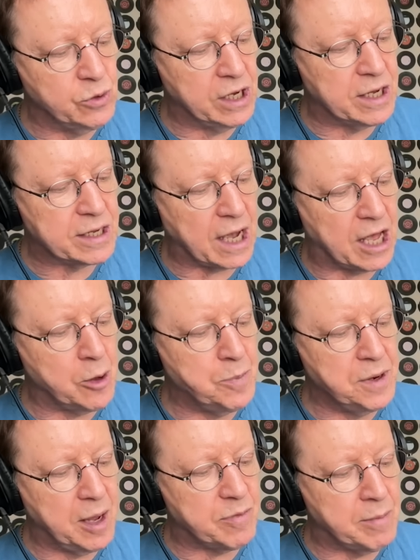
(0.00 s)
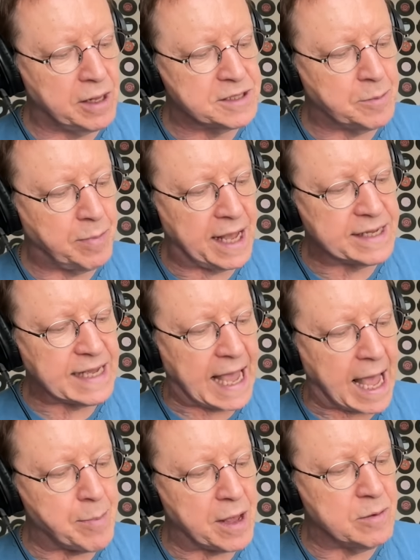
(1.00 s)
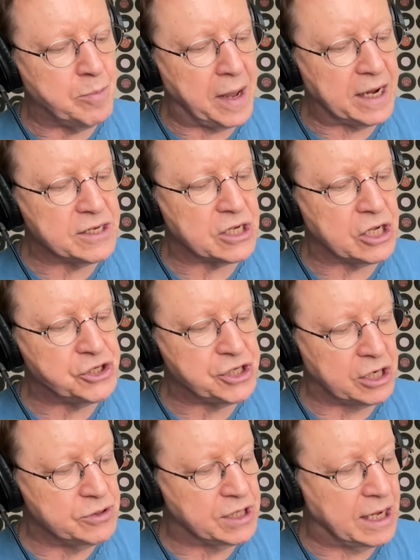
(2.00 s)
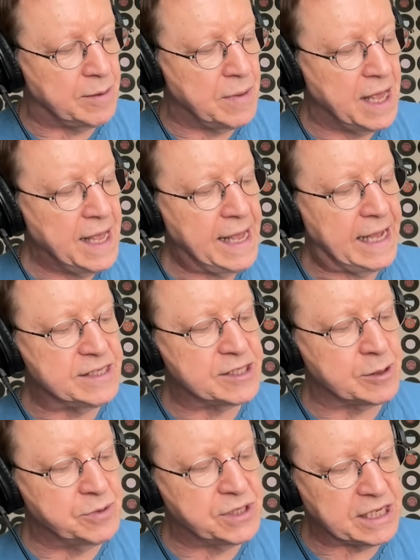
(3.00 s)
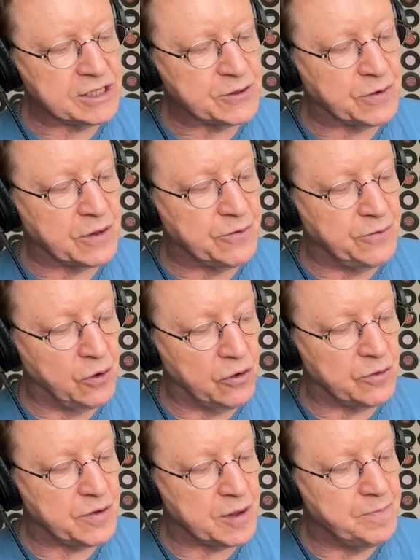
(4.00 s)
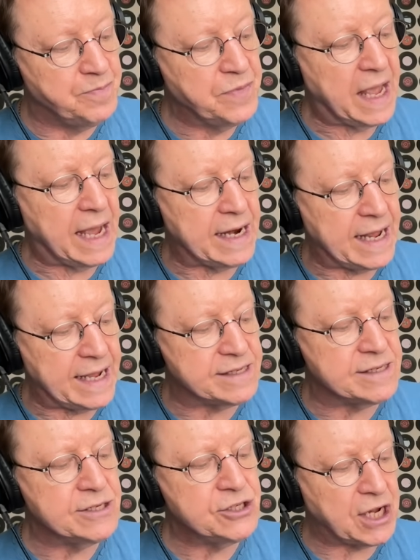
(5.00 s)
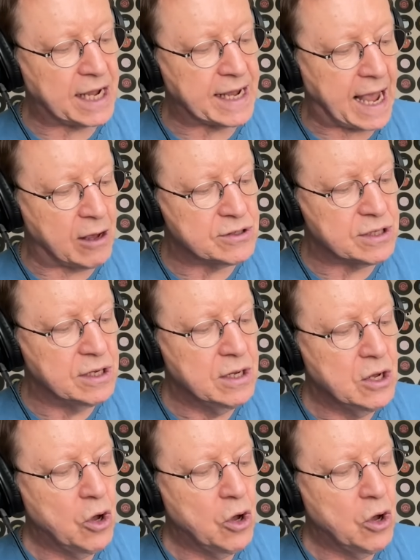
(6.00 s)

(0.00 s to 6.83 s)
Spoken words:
to work. I opened up the multiplex app and picked a showtime and some seats for the four of them and hit checkout.